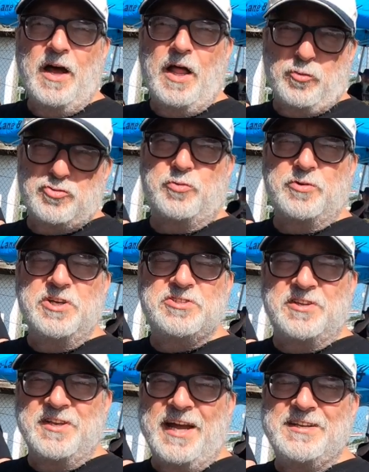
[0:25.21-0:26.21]
uh, was
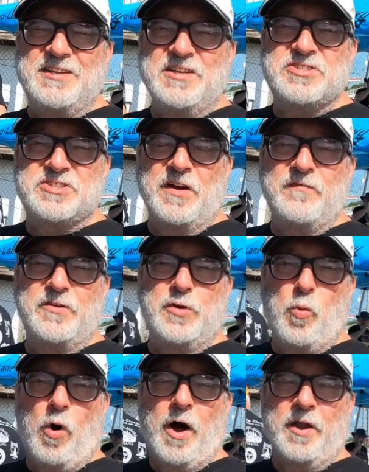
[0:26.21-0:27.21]
released in nineteen
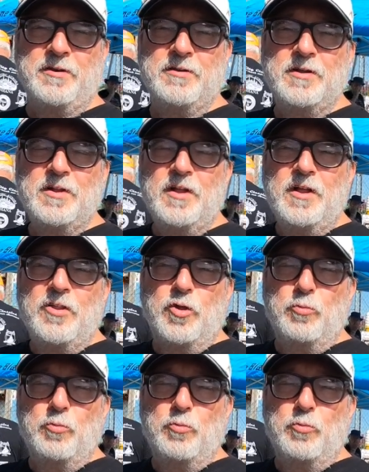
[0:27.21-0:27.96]
seventy-one.